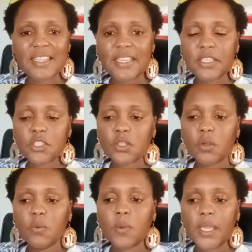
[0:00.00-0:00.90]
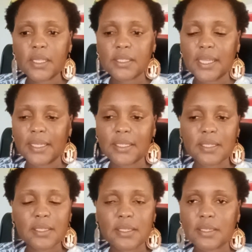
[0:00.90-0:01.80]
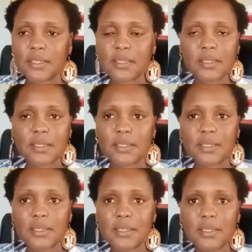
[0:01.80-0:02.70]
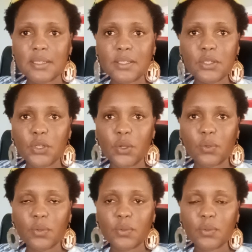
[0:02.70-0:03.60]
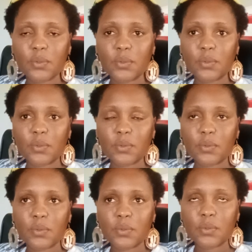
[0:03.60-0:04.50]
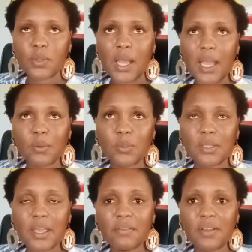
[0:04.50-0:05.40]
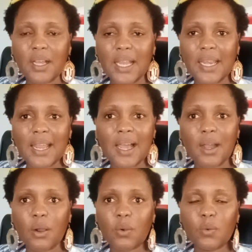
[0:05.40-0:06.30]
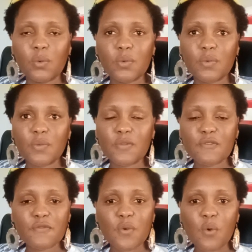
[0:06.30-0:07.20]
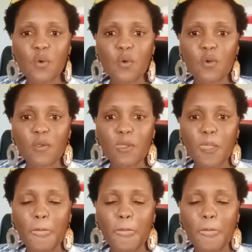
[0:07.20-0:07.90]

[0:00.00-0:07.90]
there is no ways that, you know, I will ever allow for